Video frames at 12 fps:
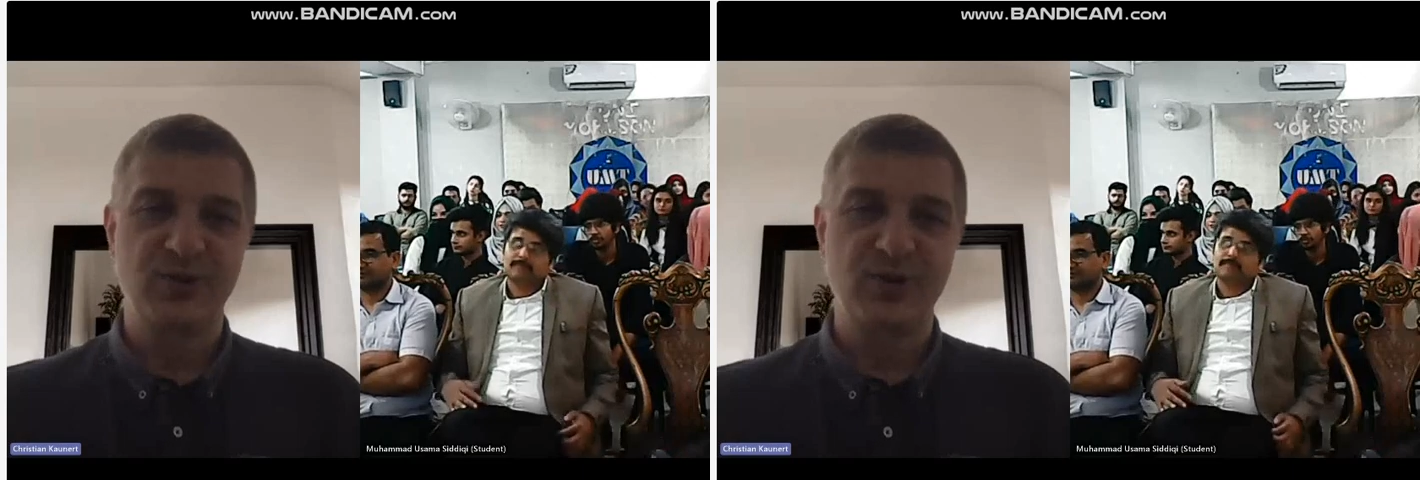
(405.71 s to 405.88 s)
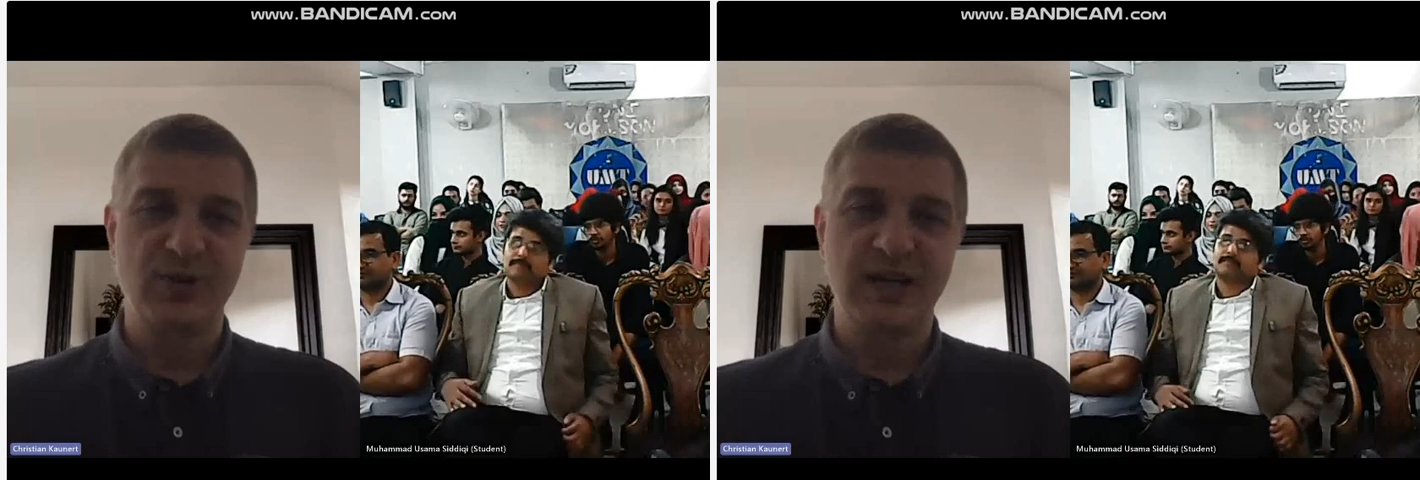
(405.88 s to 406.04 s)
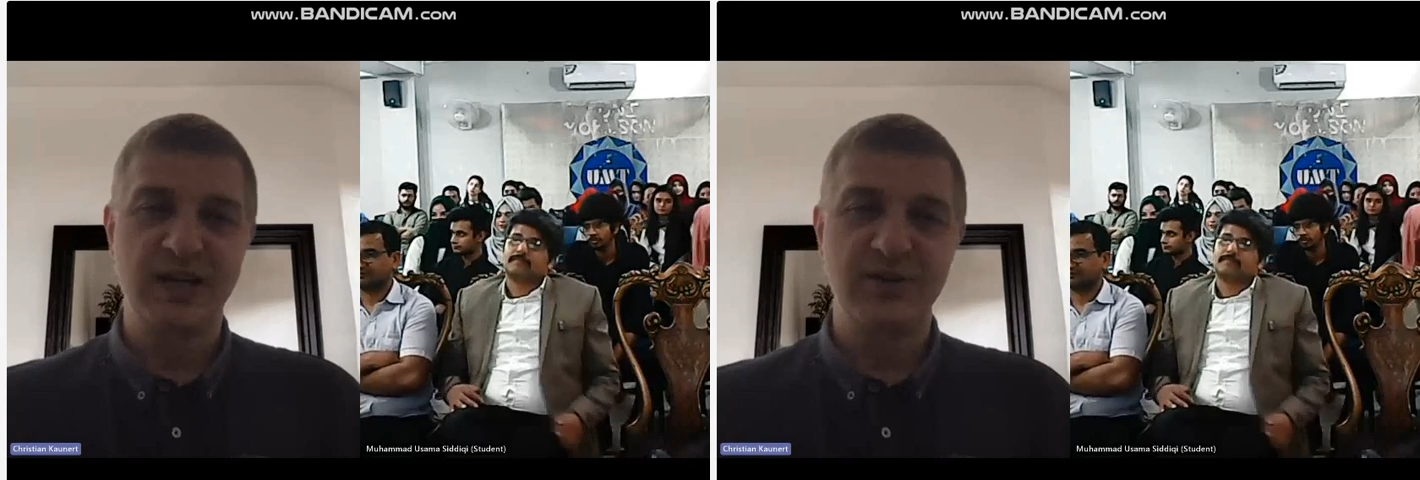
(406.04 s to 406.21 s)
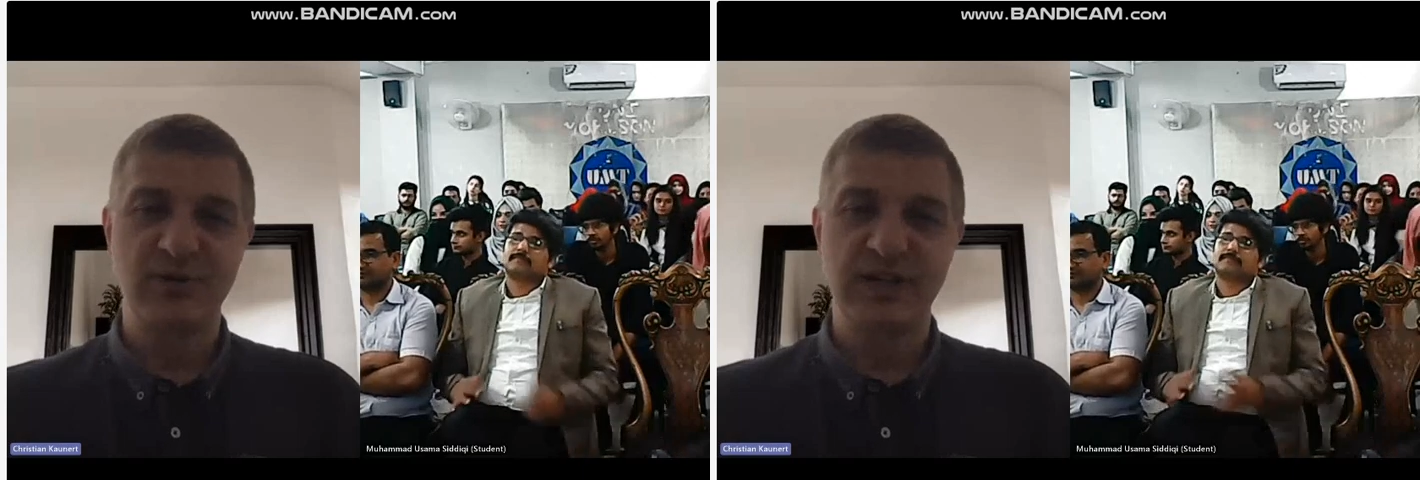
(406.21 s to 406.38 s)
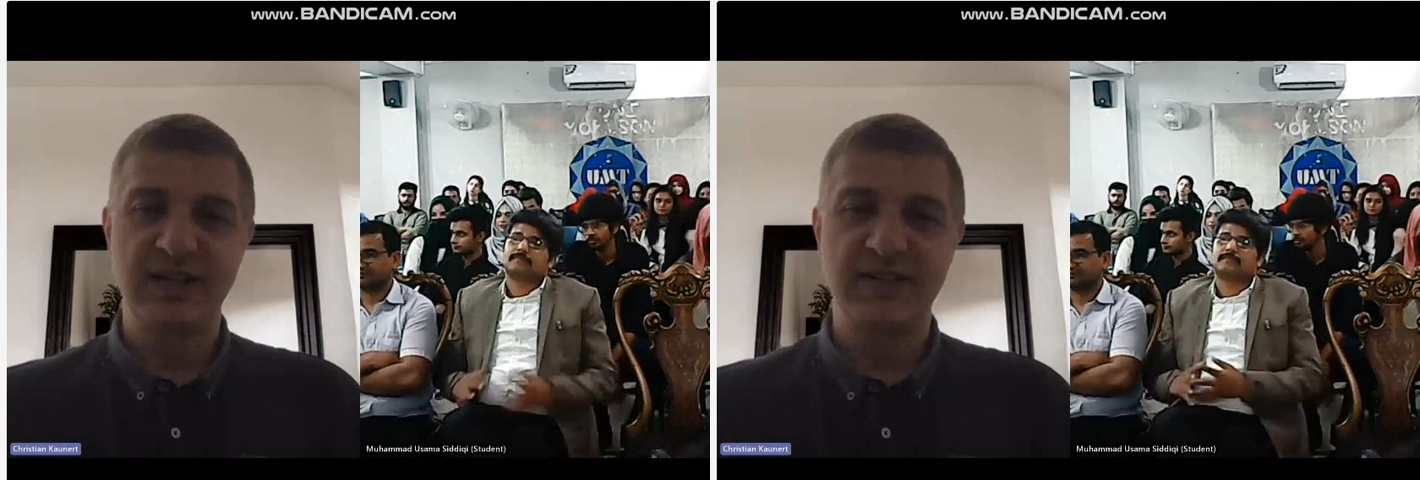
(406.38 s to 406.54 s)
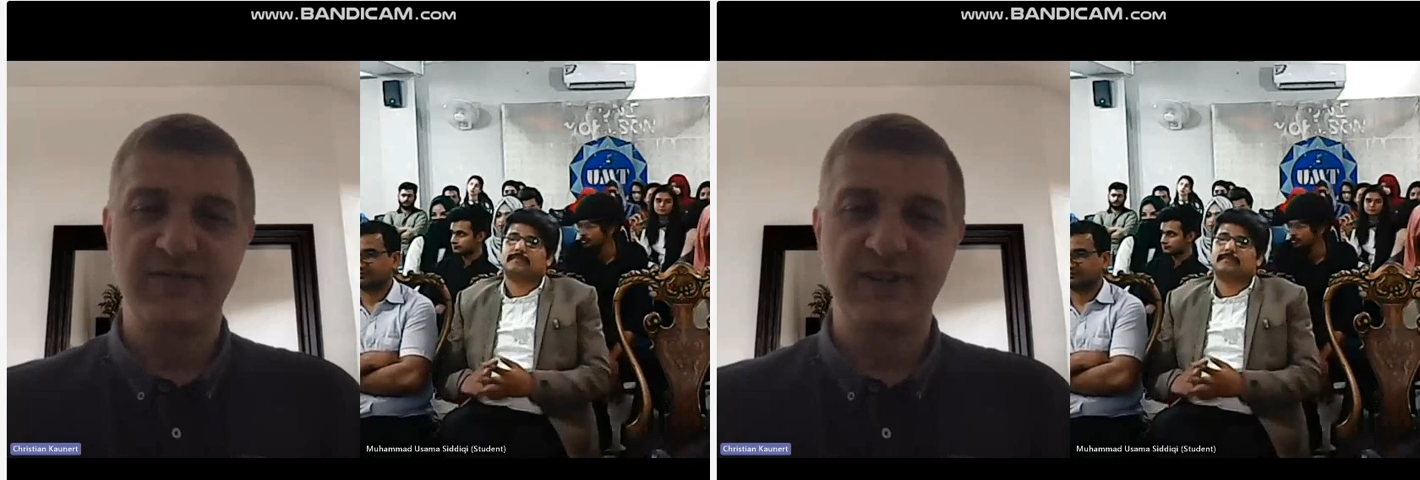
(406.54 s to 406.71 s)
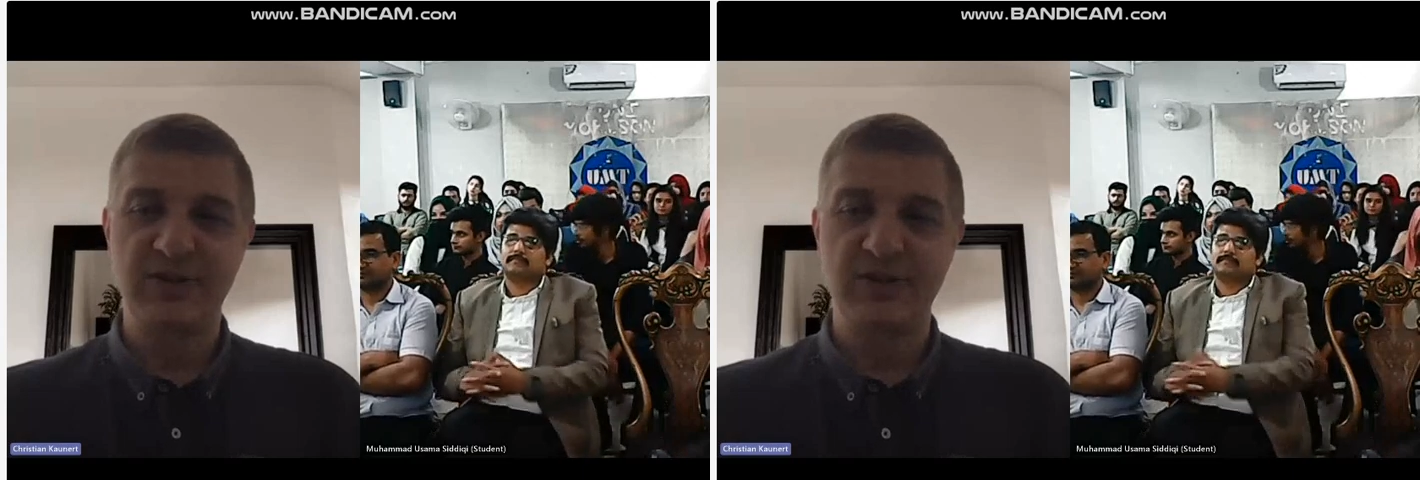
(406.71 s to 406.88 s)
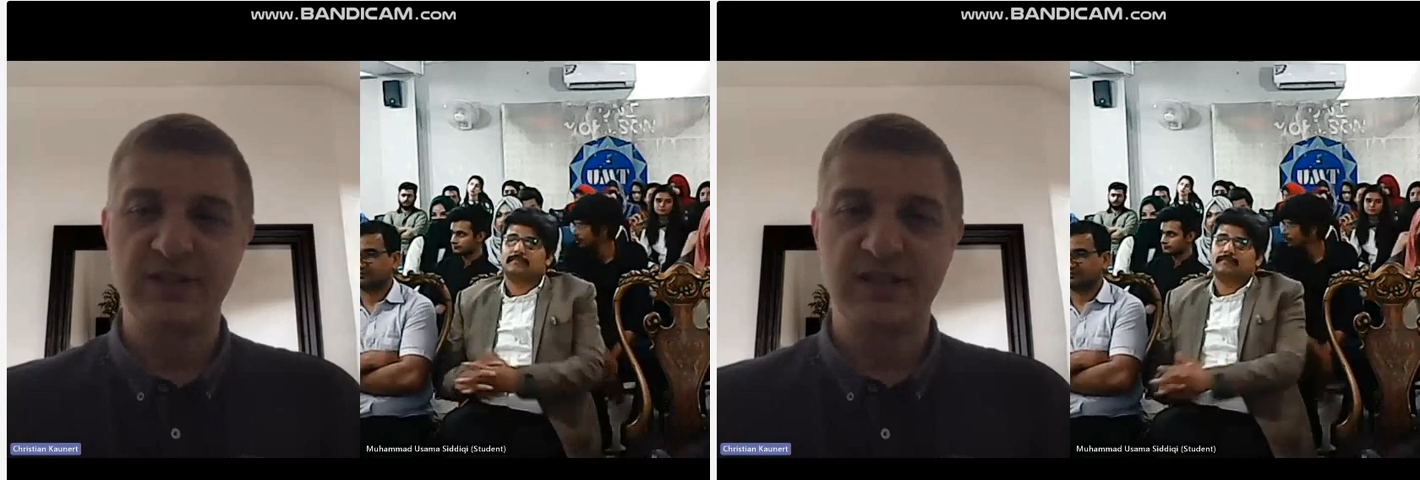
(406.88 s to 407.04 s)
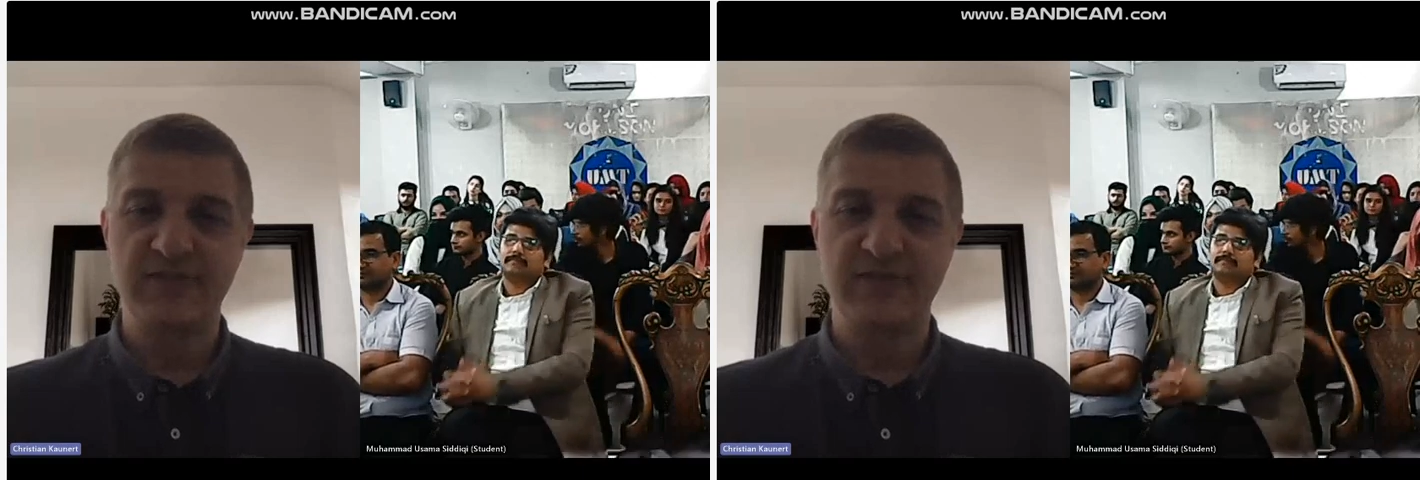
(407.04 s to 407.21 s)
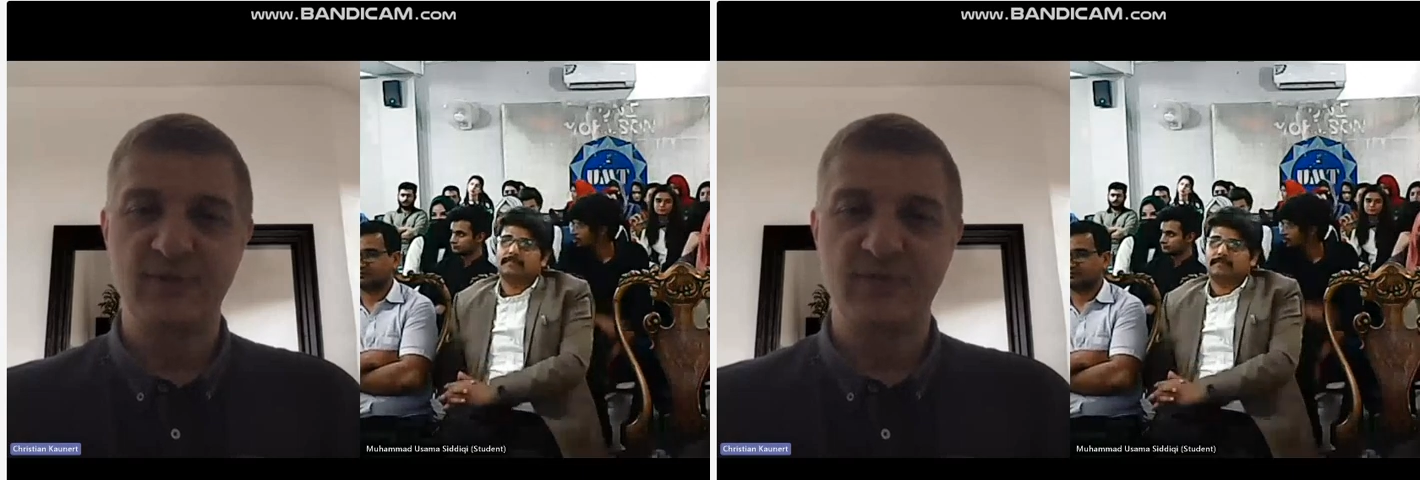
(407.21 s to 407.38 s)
You can't really defend yourself